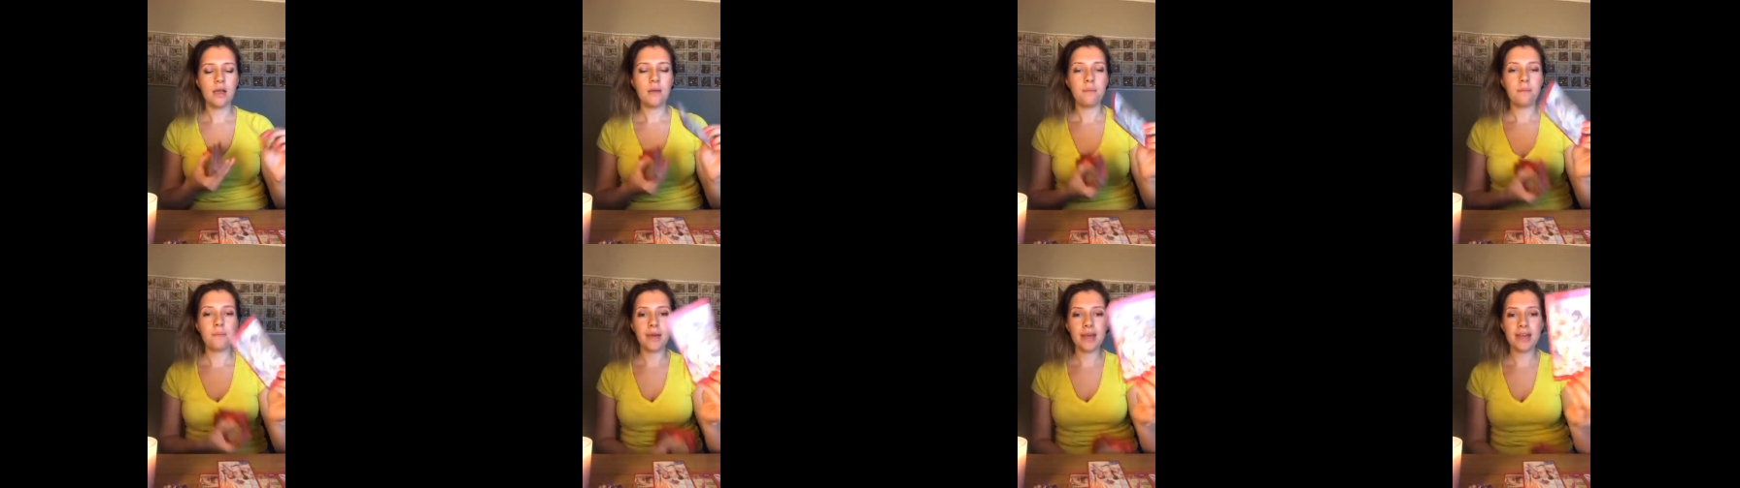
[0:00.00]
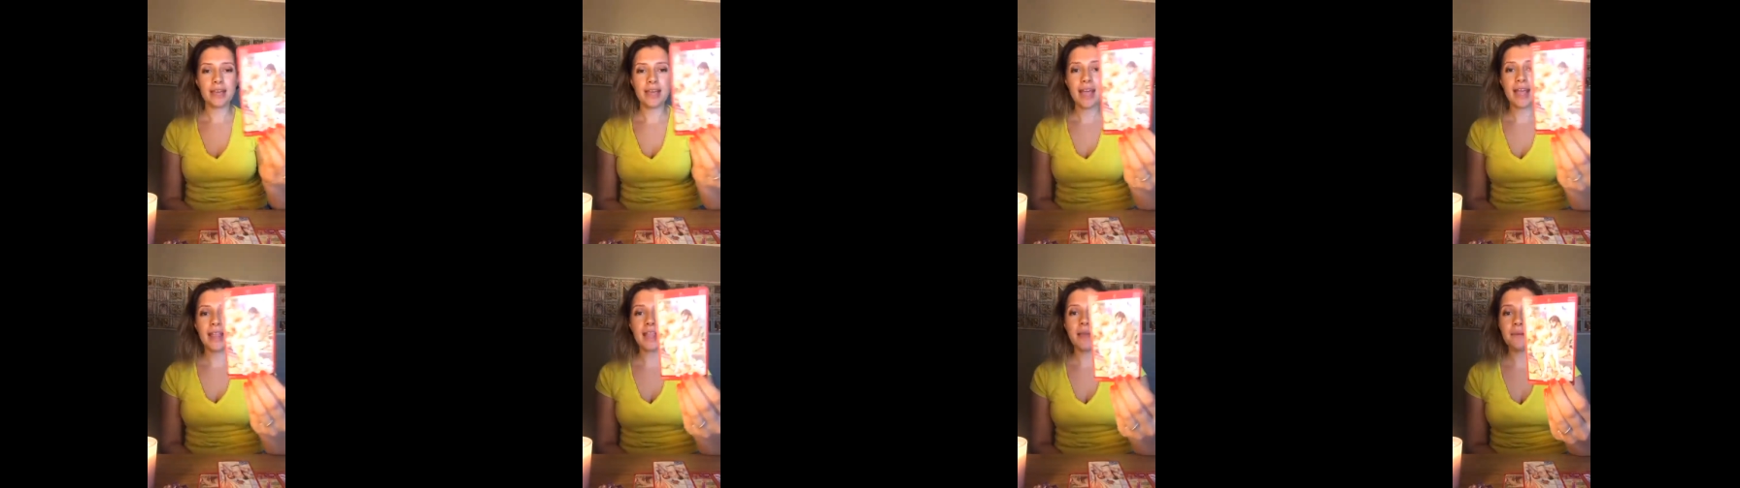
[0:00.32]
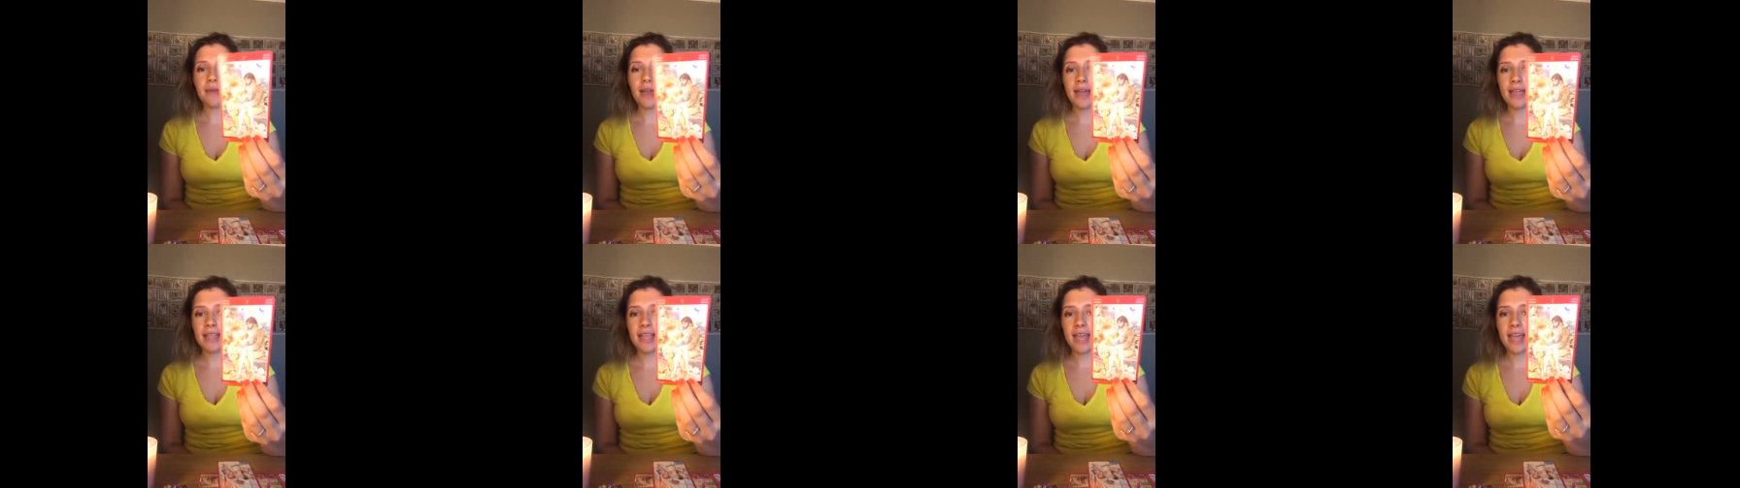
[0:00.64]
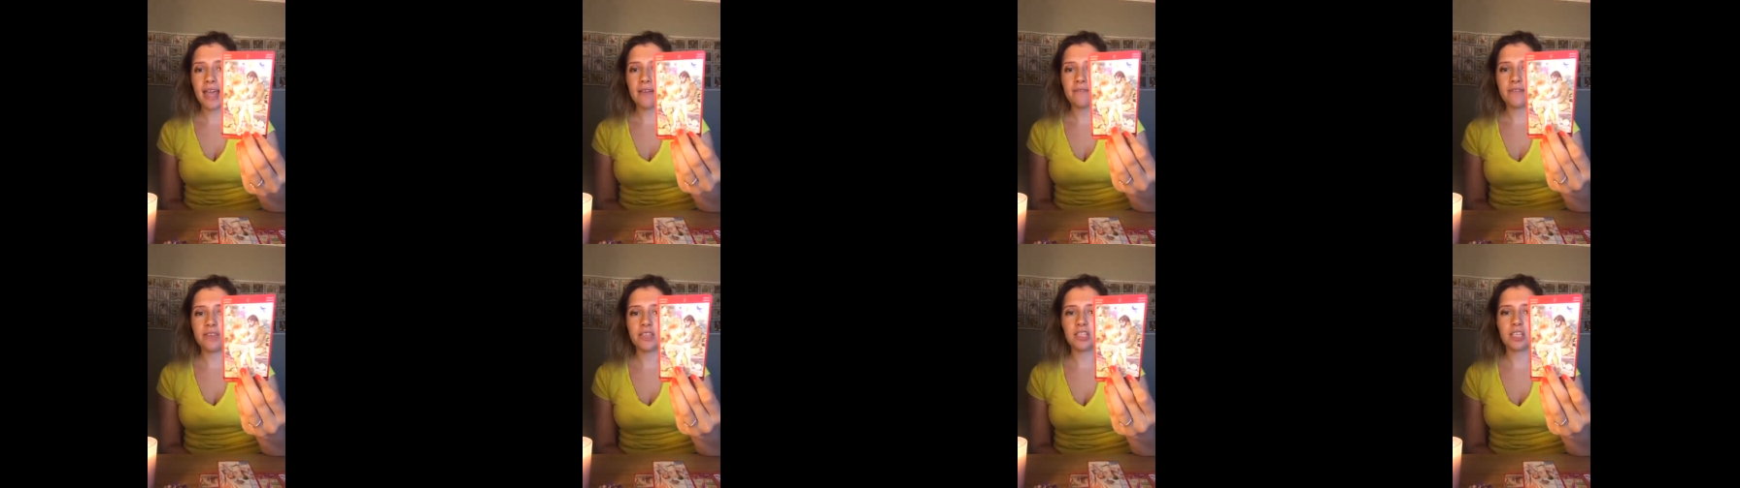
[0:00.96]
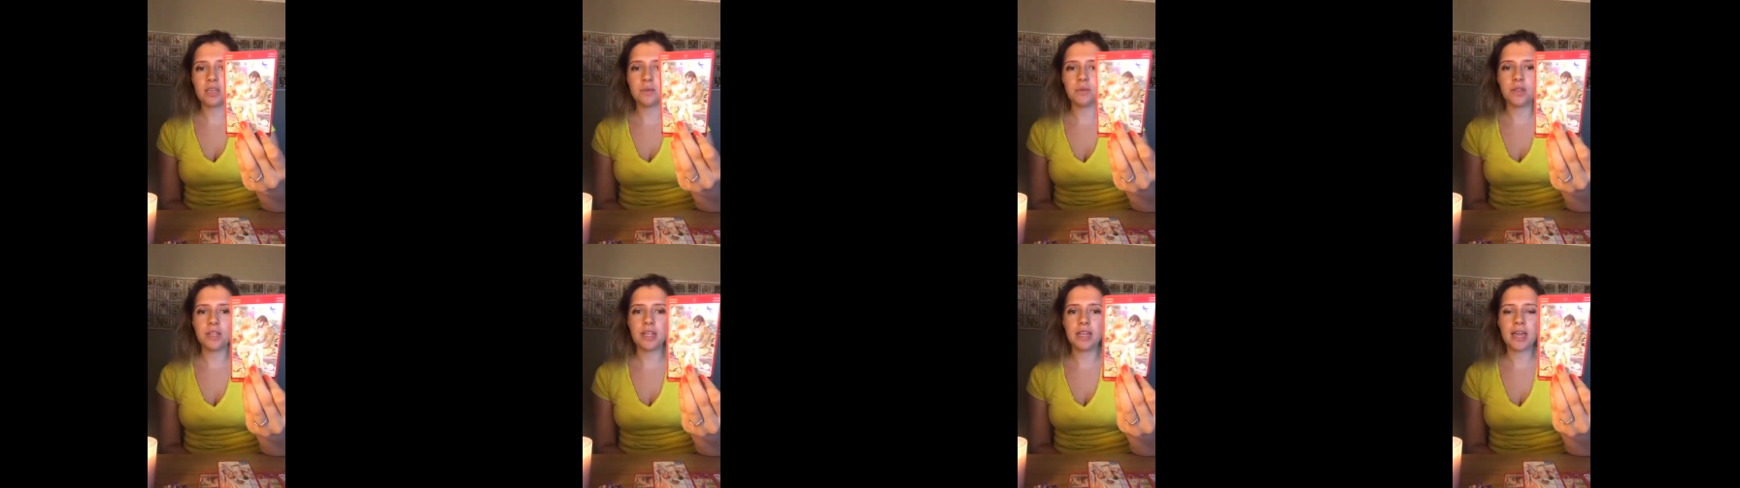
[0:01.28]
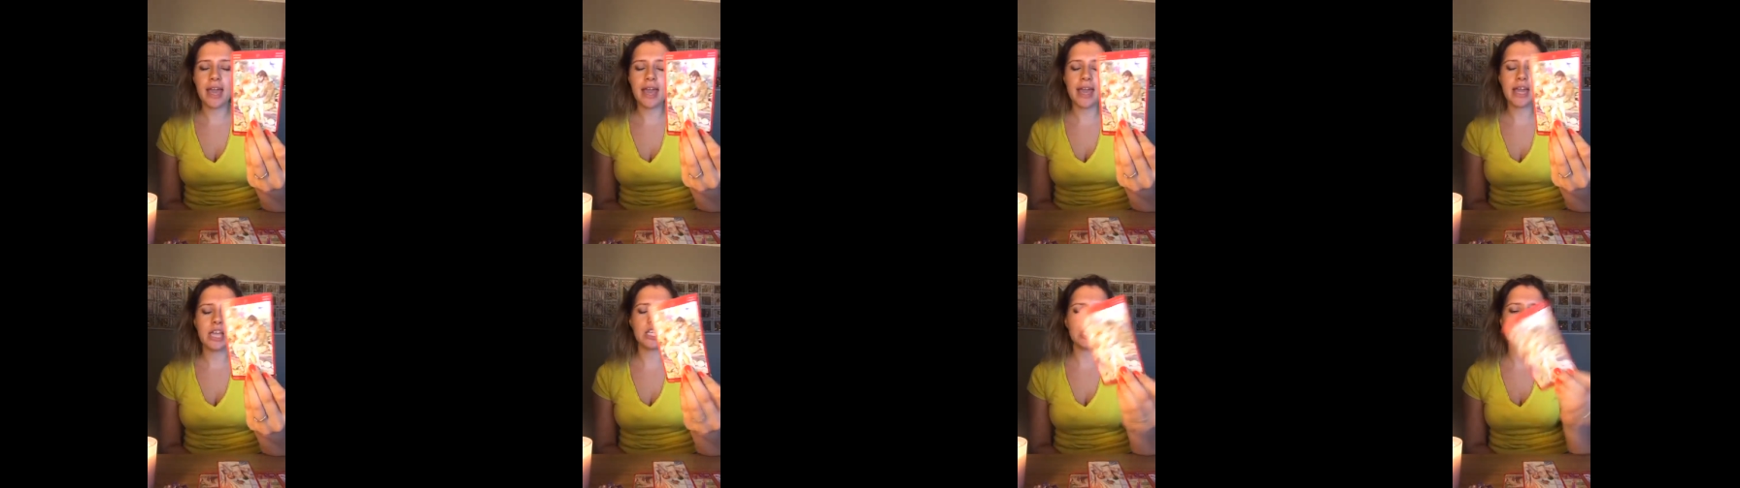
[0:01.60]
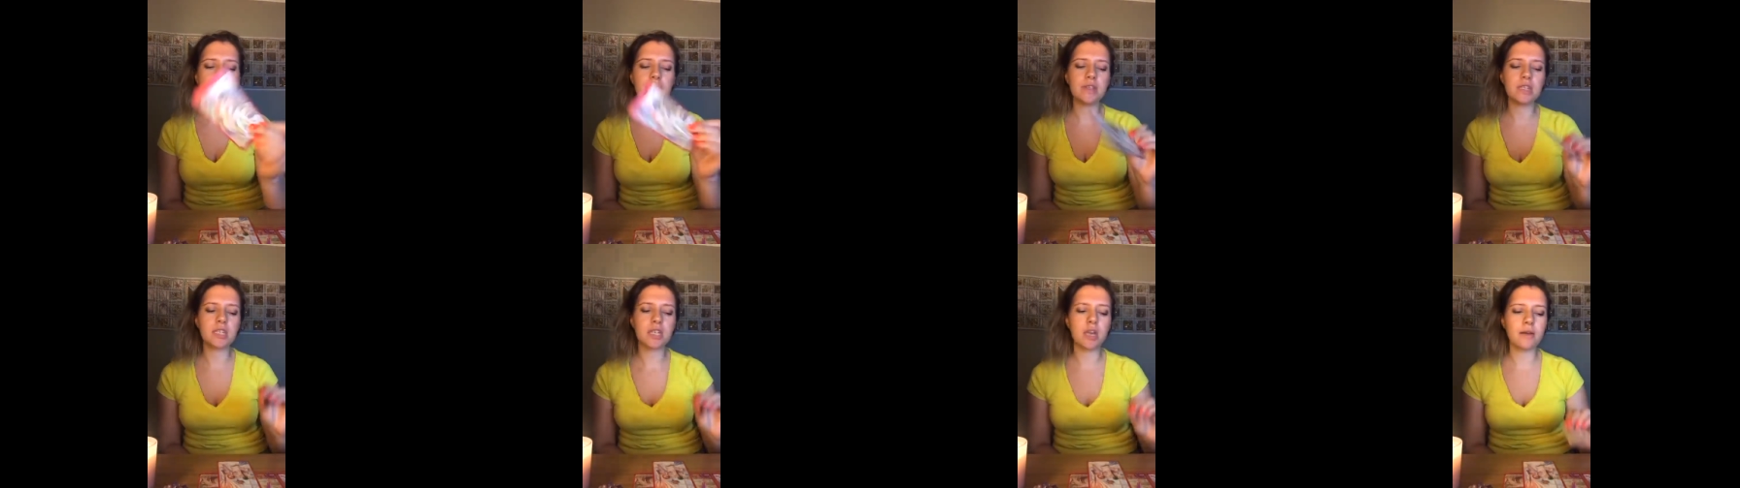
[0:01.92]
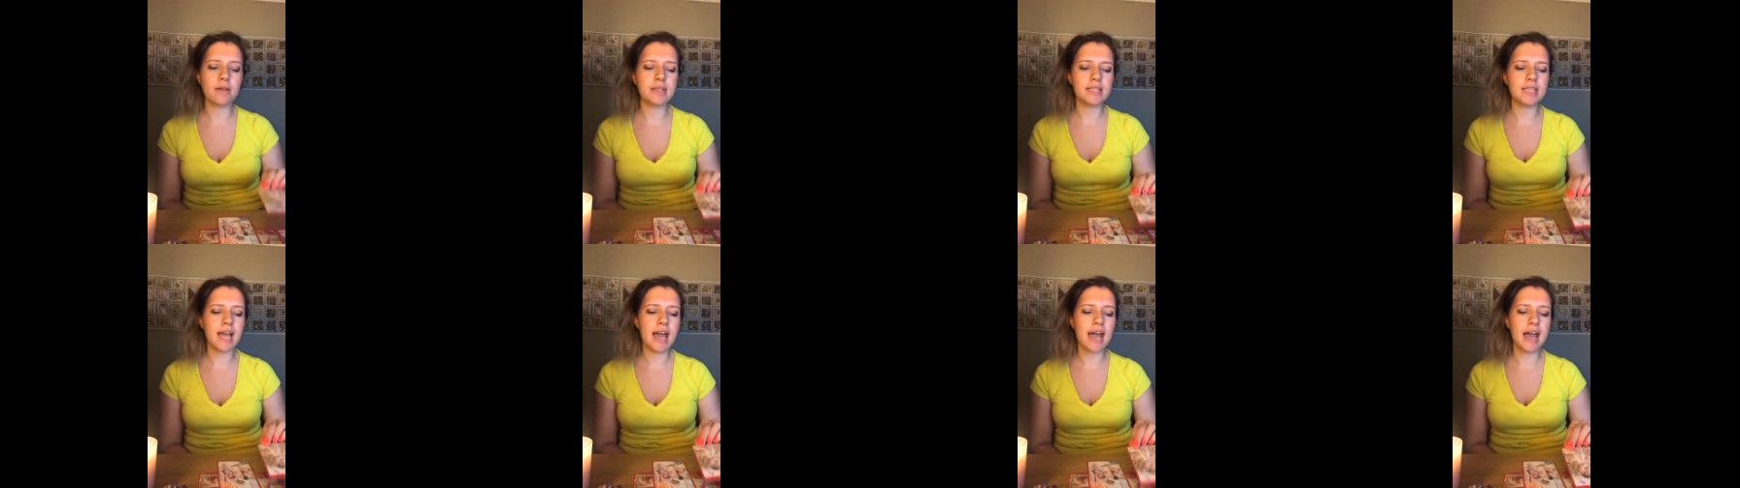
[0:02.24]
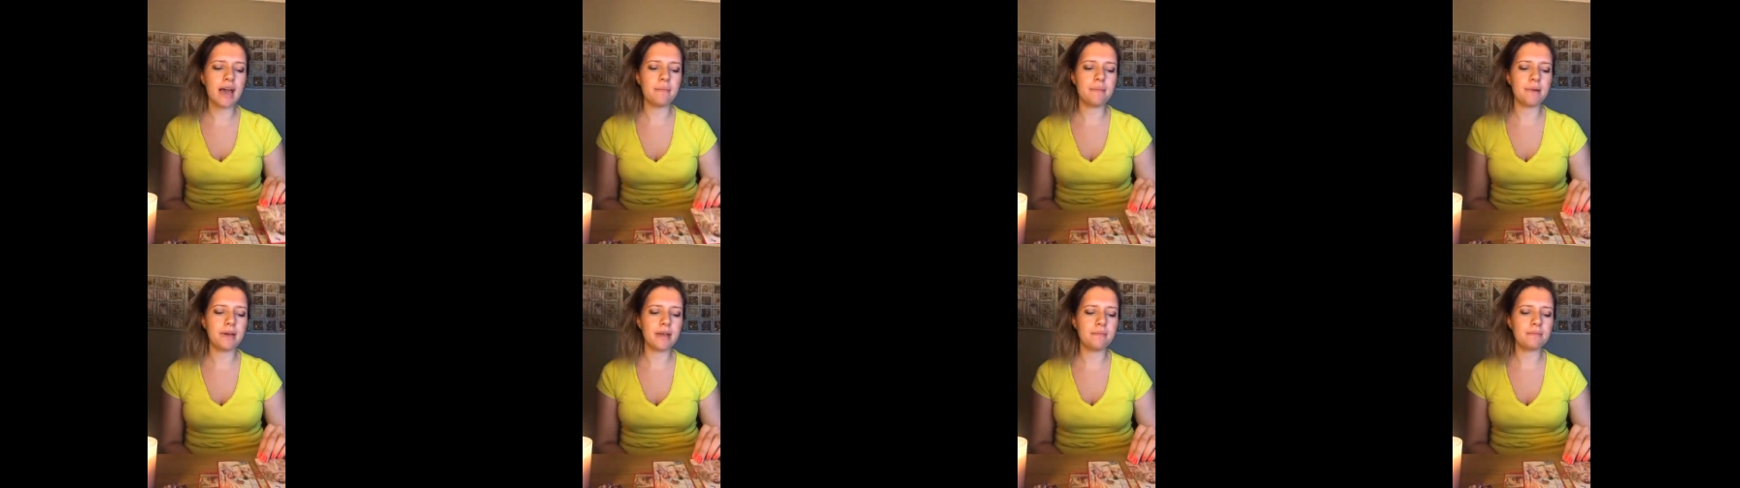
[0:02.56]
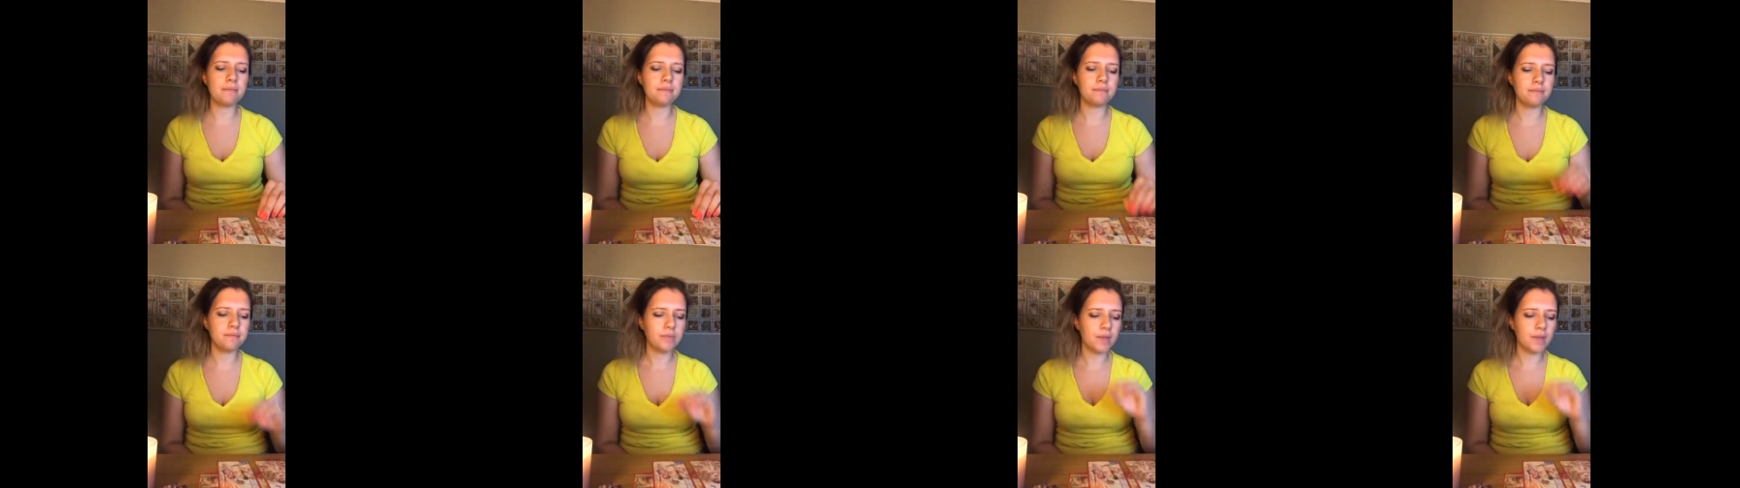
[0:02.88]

But again, I'm getting here this communication that's going to happen.